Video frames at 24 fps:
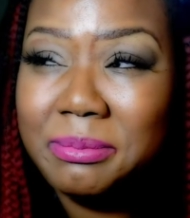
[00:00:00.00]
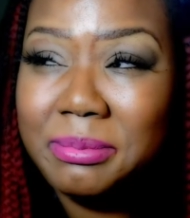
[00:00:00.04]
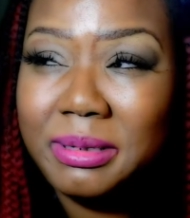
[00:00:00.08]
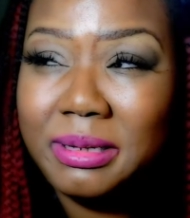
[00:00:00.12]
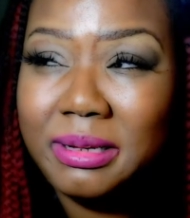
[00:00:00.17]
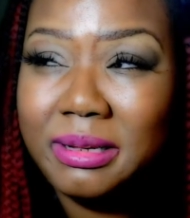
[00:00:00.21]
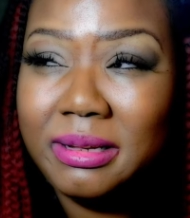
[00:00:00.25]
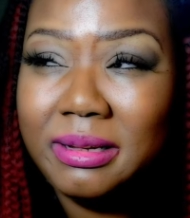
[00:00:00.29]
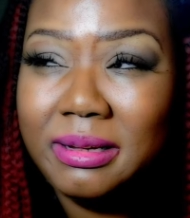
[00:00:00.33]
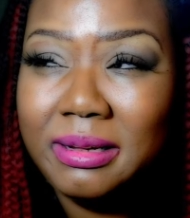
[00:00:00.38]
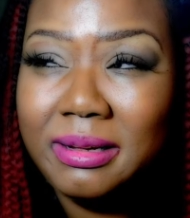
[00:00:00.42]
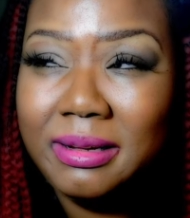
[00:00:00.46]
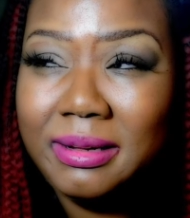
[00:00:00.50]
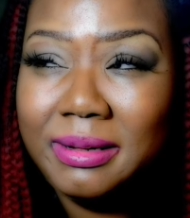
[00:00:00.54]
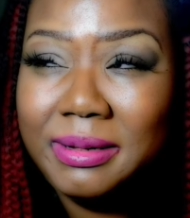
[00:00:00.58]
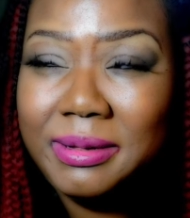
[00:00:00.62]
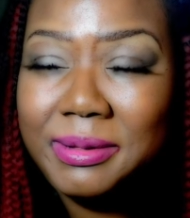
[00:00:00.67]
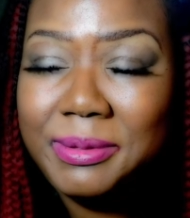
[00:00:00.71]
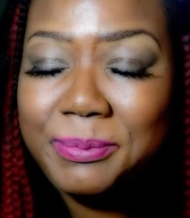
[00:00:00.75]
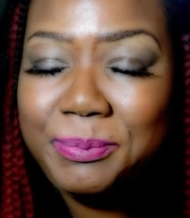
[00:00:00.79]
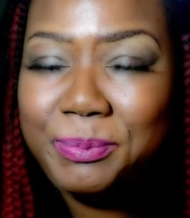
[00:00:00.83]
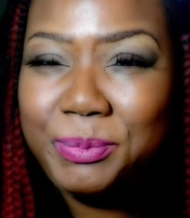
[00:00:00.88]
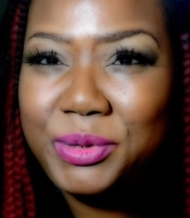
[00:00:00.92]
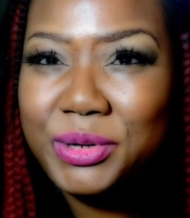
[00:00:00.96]
But,
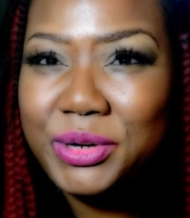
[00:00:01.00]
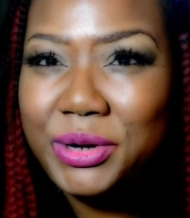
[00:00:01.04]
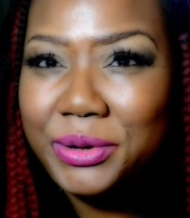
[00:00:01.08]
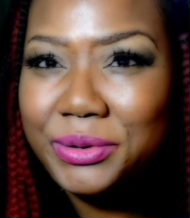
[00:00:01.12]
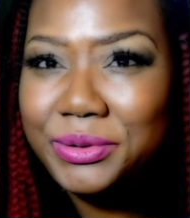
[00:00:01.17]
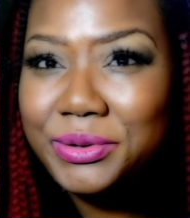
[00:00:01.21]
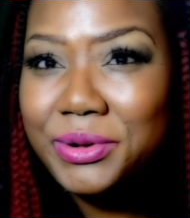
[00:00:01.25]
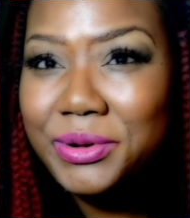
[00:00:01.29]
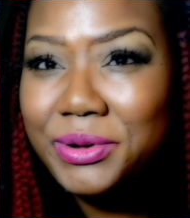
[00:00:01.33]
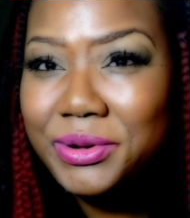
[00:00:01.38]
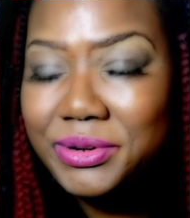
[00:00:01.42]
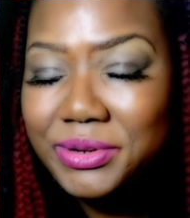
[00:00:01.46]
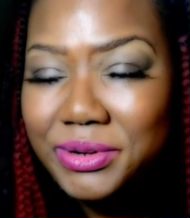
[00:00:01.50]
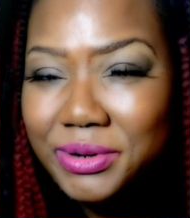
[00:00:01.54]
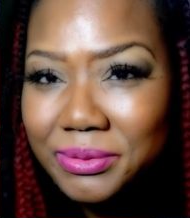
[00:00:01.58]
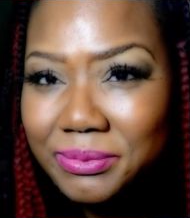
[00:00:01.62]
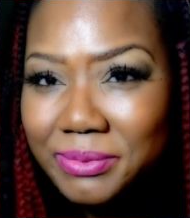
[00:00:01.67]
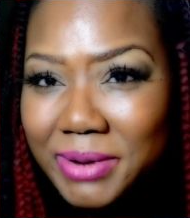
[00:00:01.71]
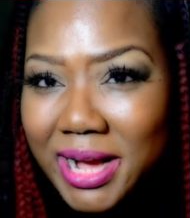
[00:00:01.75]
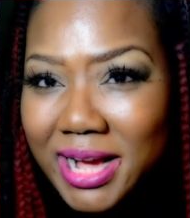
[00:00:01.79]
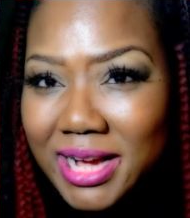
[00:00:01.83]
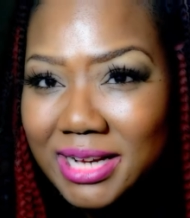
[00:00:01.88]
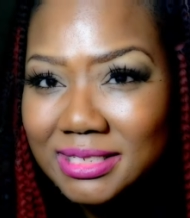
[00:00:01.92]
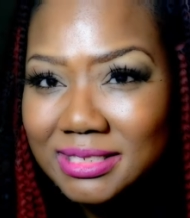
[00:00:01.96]
you know, knowing your
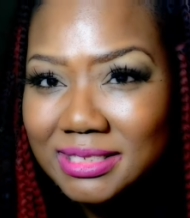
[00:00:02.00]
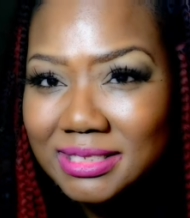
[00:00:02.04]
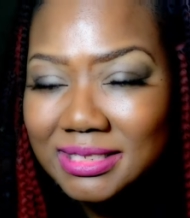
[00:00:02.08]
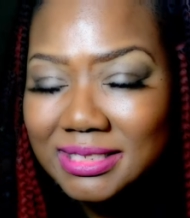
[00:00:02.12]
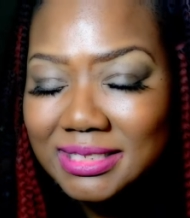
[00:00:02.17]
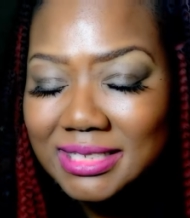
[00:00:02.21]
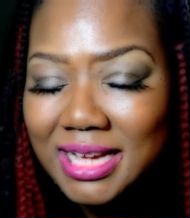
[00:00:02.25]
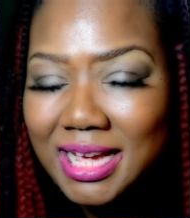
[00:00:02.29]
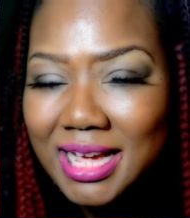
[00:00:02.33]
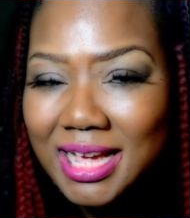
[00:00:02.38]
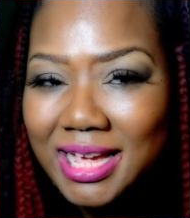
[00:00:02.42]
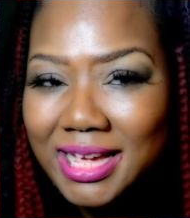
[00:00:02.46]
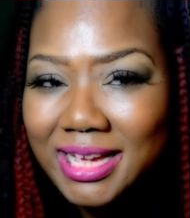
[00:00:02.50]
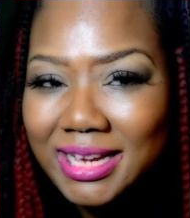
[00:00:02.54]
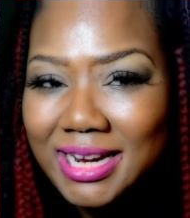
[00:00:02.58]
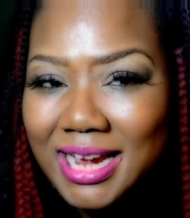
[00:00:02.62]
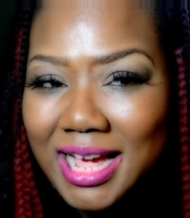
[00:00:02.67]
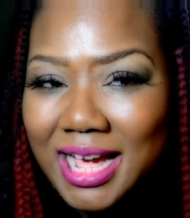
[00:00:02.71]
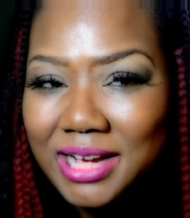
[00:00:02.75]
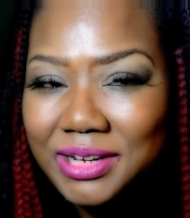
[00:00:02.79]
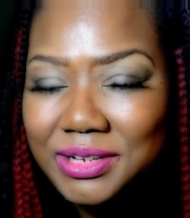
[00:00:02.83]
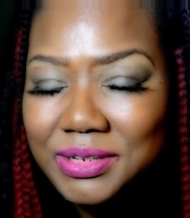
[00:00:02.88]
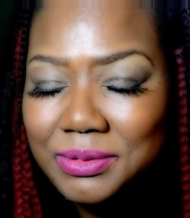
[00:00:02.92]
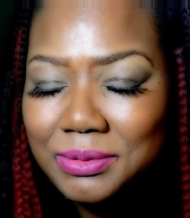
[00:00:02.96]
rising sign,
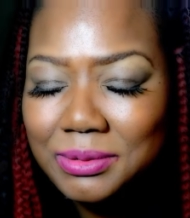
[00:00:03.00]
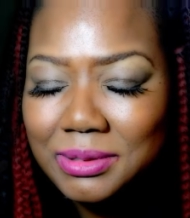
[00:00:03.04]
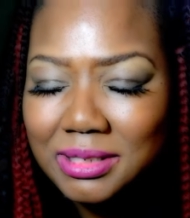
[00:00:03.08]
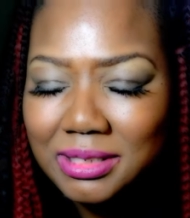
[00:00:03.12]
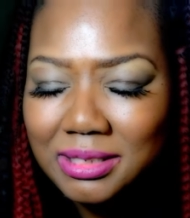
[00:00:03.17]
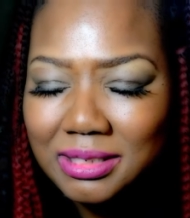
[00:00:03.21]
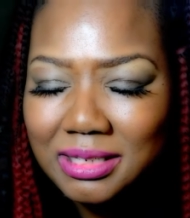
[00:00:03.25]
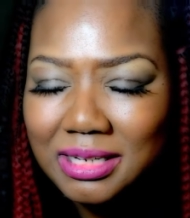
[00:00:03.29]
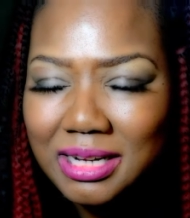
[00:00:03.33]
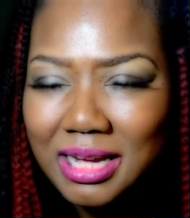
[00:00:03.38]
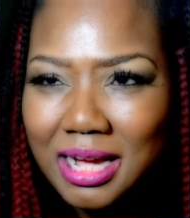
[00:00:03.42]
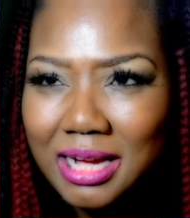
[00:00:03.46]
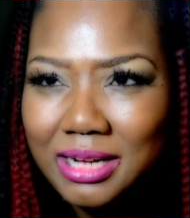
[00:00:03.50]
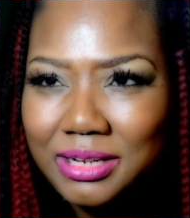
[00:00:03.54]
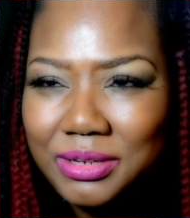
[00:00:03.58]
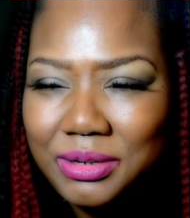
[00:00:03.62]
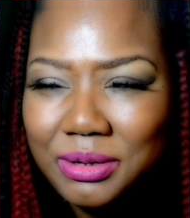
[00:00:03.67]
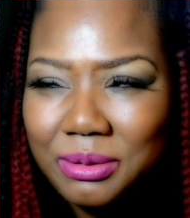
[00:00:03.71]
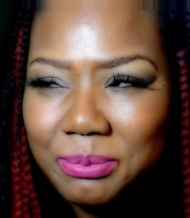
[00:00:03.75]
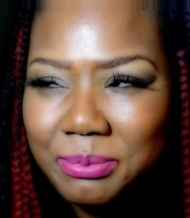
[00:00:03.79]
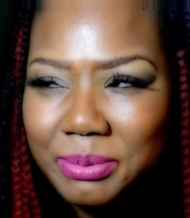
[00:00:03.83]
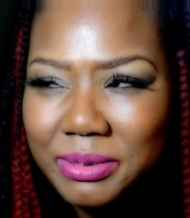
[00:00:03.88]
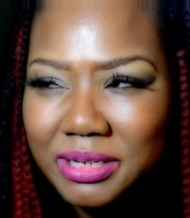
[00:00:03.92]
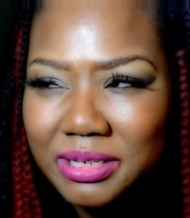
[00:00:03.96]
how you look, how
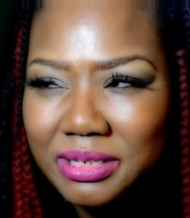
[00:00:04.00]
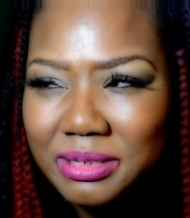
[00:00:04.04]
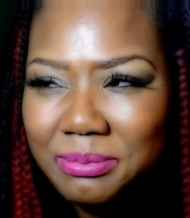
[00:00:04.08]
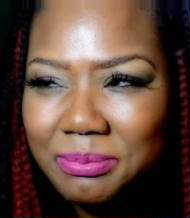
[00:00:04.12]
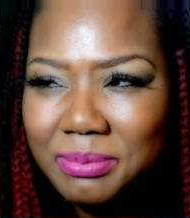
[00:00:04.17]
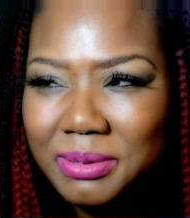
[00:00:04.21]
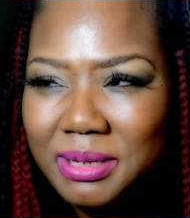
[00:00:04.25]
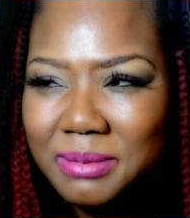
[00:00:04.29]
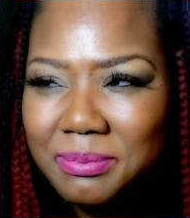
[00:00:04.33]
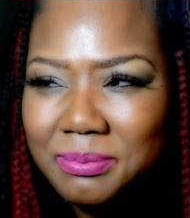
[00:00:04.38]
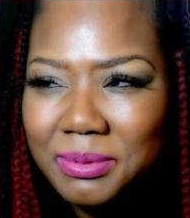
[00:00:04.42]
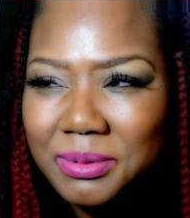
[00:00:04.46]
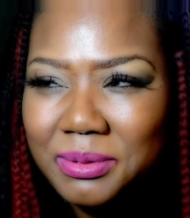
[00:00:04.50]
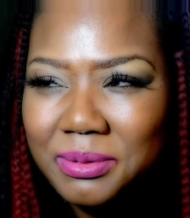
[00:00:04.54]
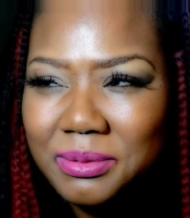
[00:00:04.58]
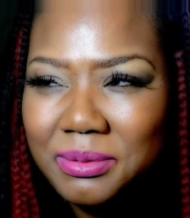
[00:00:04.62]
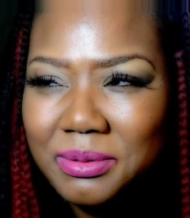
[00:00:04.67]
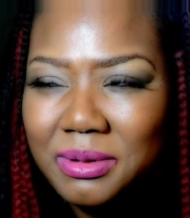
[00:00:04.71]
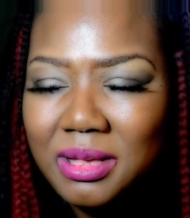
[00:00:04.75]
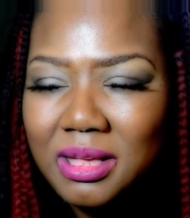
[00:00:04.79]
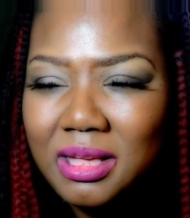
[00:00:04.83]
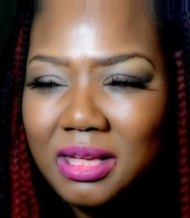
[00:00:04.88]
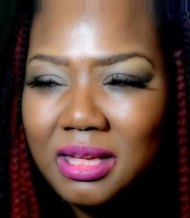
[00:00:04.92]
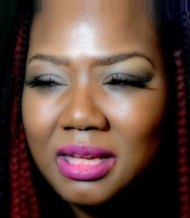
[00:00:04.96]
you appear to
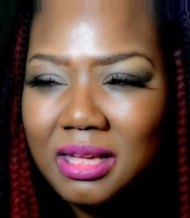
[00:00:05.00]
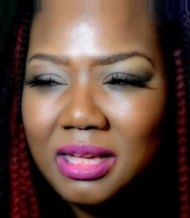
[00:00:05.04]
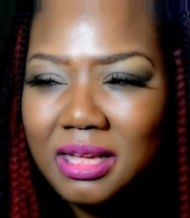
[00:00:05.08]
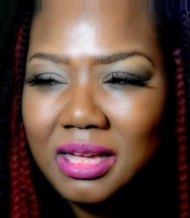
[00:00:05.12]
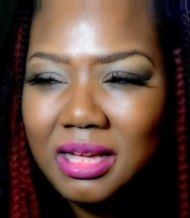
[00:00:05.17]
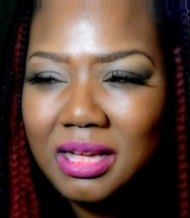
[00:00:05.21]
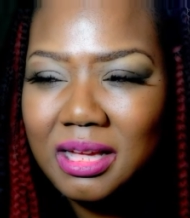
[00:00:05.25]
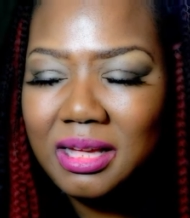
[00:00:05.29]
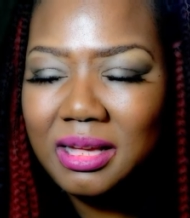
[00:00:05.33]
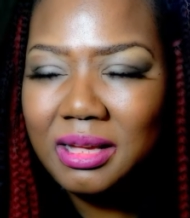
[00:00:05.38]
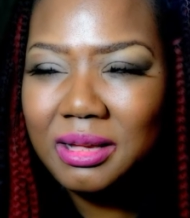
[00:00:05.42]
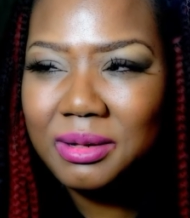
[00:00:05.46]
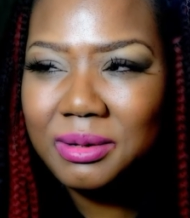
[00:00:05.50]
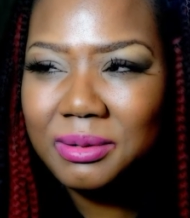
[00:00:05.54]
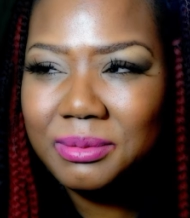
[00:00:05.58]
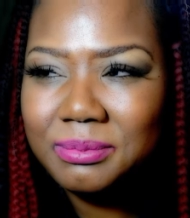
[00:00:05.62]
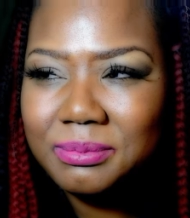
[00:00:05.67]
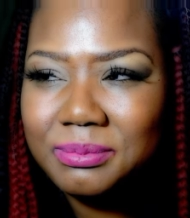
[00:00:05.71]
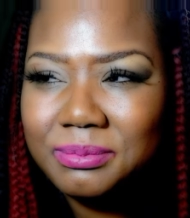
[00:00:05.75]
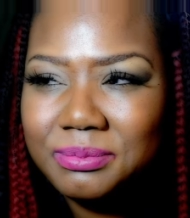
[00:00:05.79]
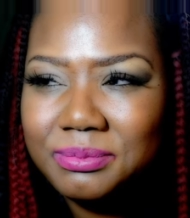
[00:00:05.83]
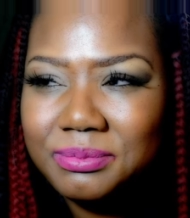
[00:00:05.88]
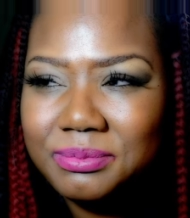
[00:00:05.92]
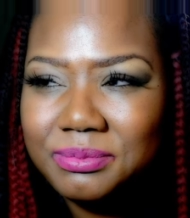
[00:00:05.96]
people,
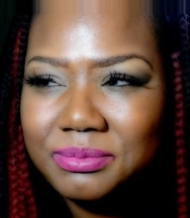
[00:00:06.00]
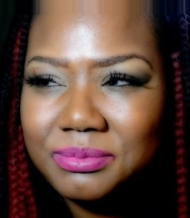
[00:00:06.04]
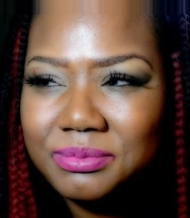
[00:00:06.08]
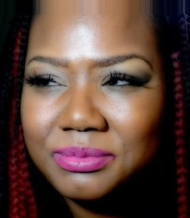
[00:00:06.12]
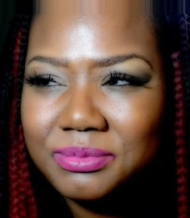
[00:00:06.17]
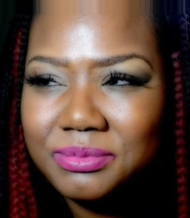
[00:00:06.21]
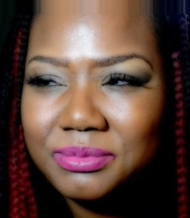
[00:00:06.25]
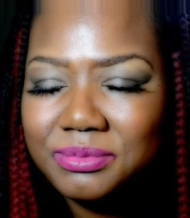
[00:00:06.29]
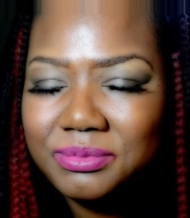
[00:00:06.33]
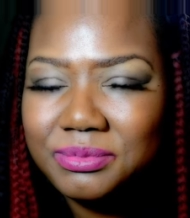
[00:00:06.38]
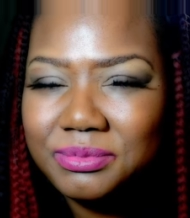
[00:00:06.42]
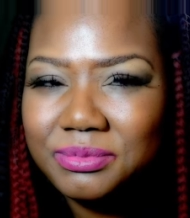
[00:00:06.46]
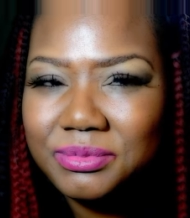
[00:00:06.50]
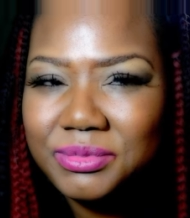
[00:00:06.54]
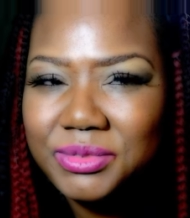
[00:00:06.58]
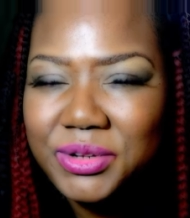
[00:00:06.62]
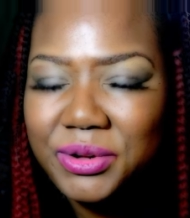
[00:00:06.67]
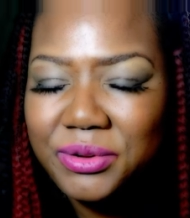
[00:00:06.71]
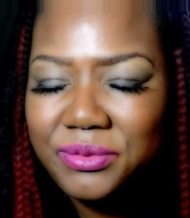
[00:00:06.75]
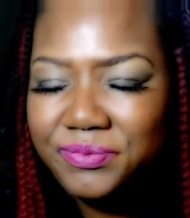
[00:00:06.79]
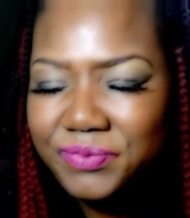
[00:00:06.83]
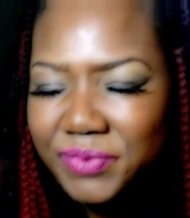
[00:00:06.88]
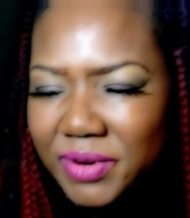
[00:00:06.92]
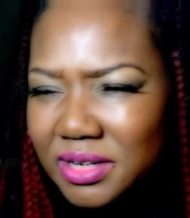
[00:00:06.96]

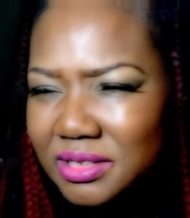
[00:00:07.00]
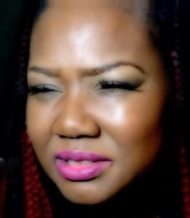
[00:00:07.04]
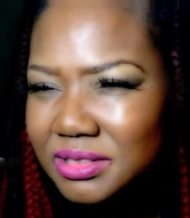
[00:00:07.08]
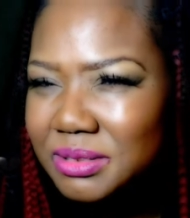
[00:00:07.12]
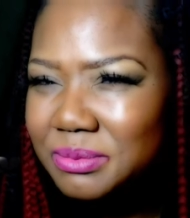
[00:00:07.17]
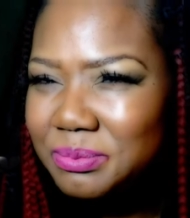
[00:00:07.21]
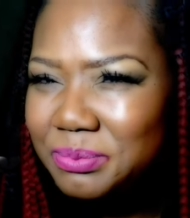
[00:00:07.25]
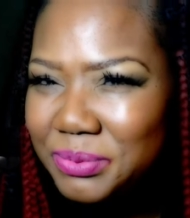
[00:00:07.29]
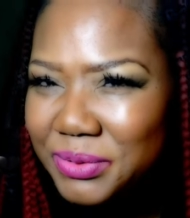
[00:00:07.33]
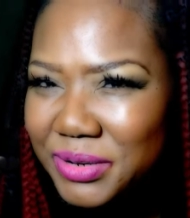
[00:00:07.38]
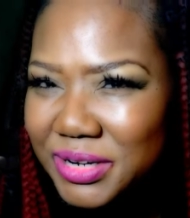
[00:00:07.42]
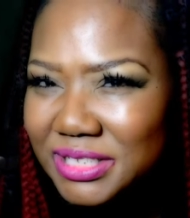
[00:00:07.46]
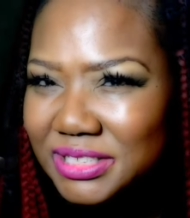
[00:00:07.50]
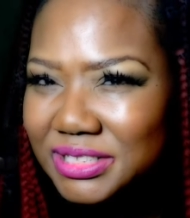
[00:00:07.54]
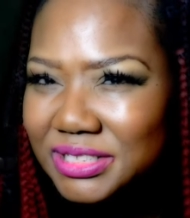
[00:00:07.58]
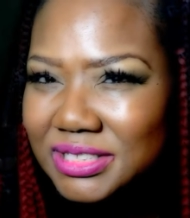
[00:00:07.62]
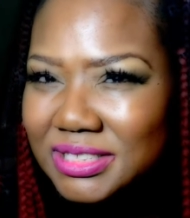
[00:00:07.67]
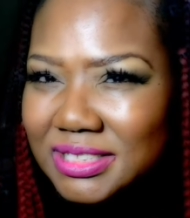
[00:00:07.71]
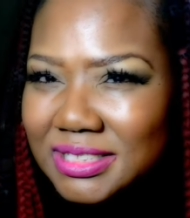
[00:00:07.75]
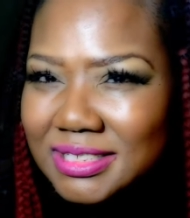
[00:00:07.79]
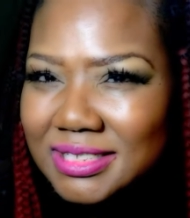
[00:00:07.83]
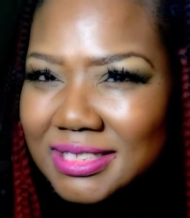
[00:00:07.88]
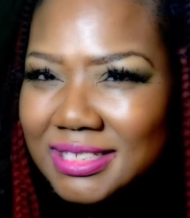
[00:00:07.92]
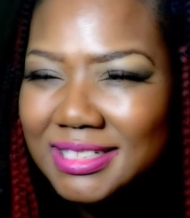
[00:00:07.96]
your first
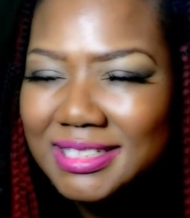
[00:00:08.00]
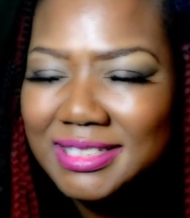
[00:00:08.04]
impression.